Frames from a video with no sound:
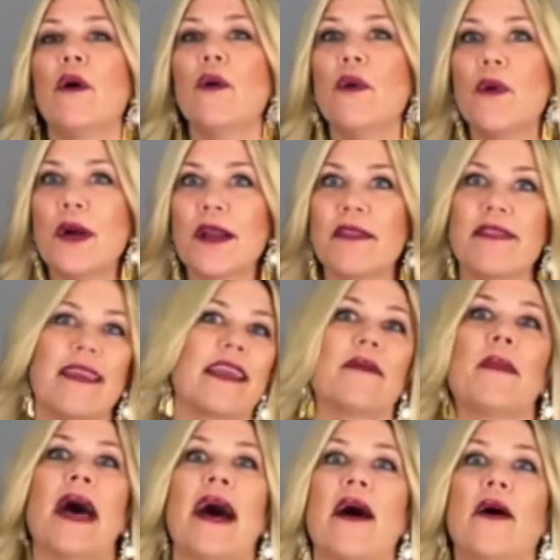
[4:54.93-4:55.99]
Or think
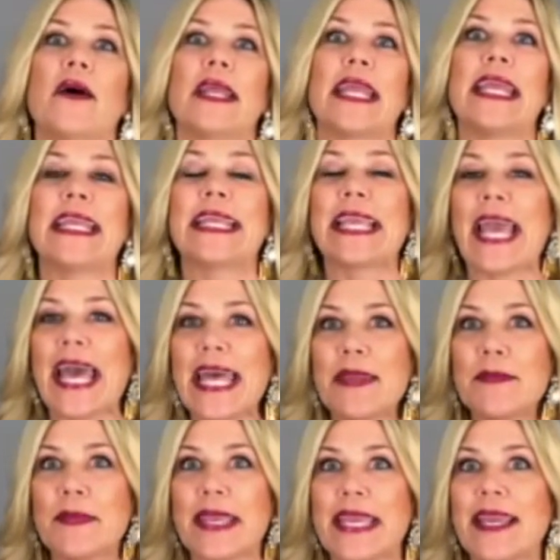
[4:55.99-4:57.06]
about it
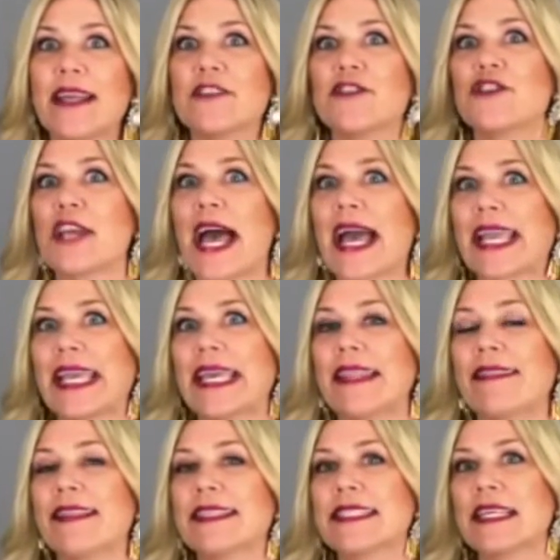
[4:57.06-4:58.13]
can be a jacket
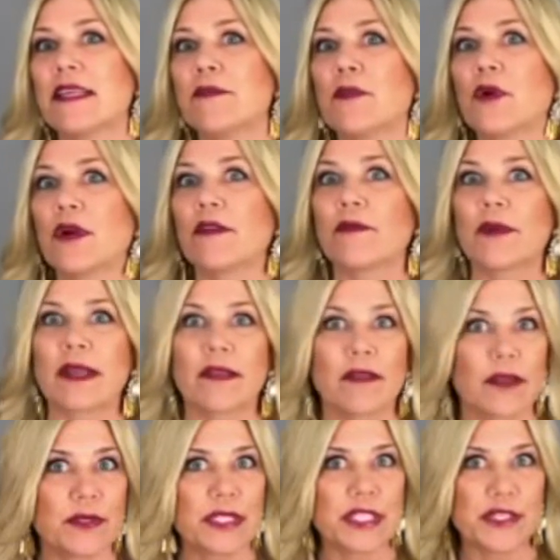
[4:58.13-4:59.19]
that's in more of one of
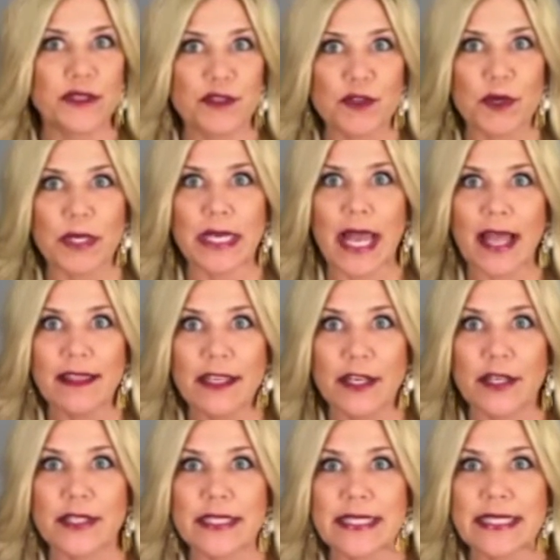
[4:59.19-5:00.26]
those neutral
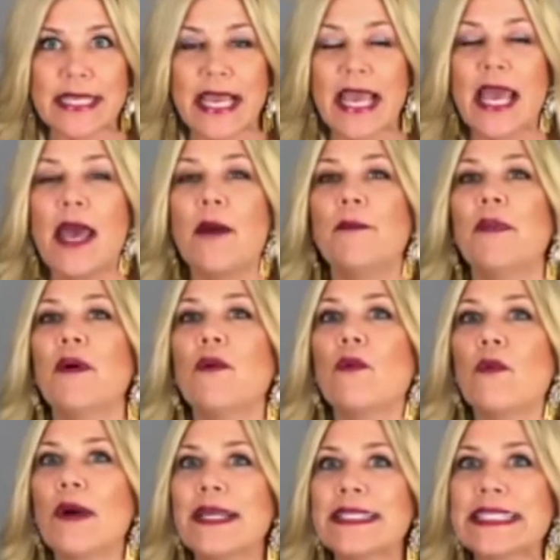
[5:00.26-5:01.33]
colors, but
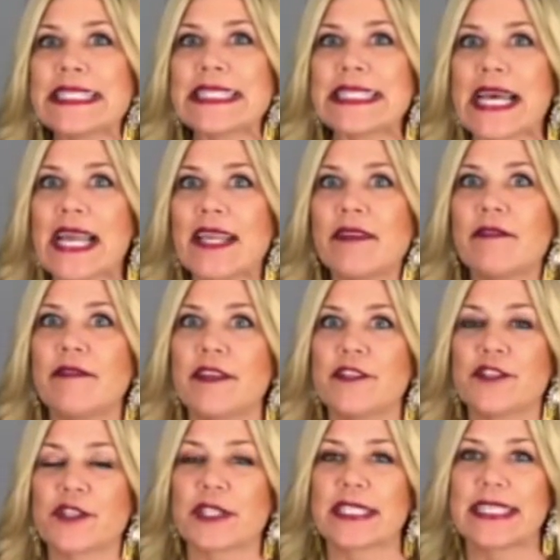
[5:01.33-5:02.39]
what design
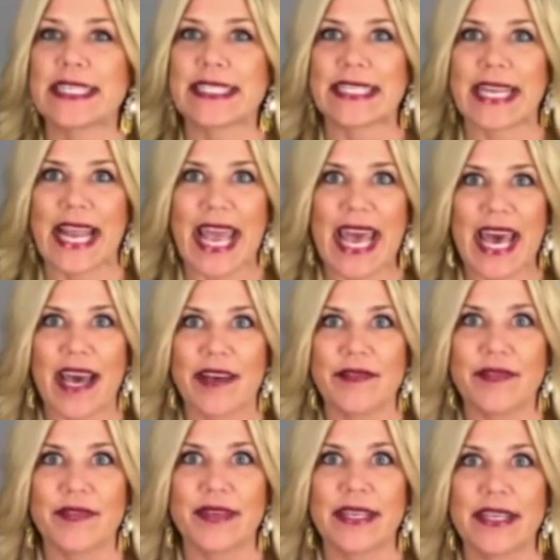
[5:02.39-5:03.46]
features does it have?
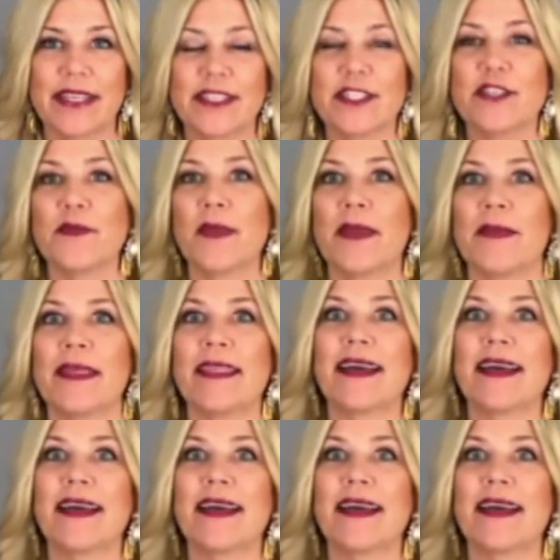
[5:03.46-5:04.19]
So maybe